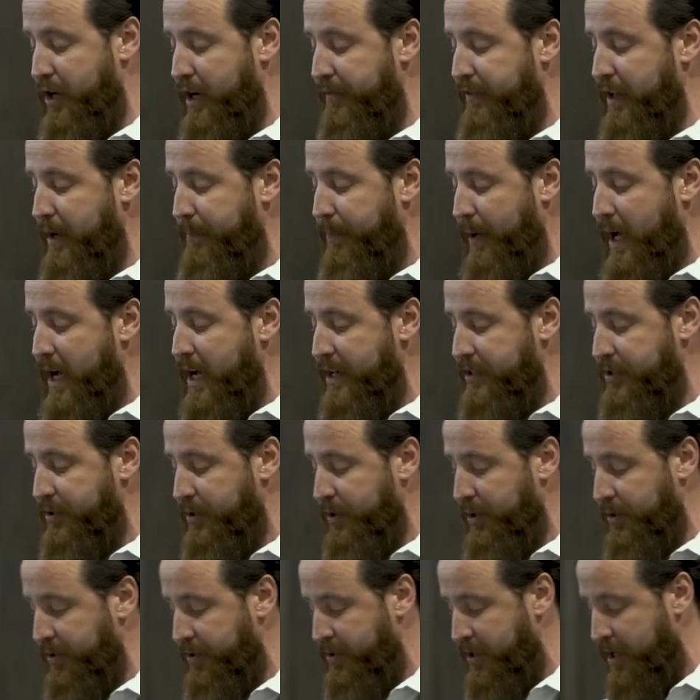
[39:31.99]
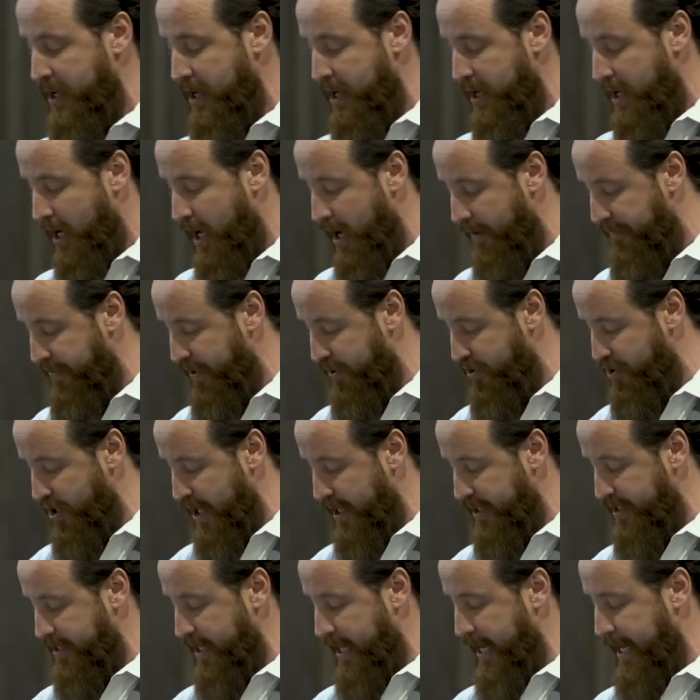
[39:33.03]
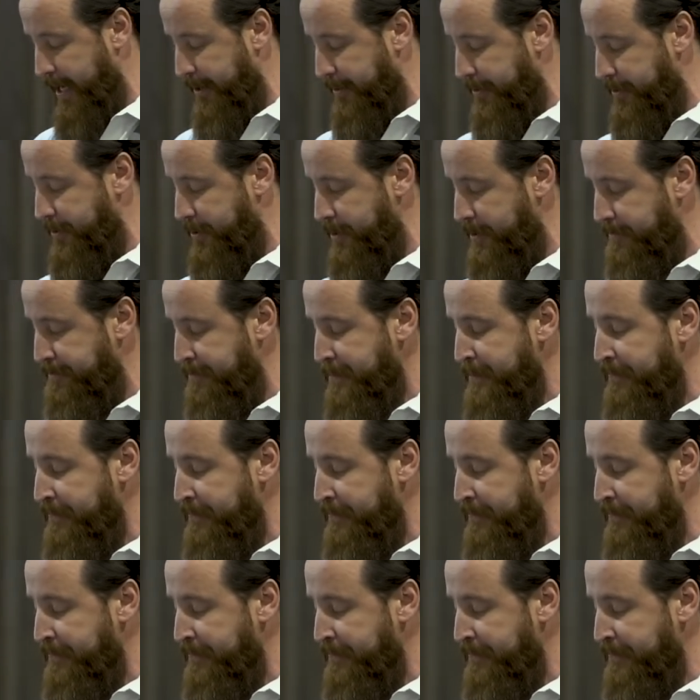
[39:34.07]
the apostles of the Gentiles.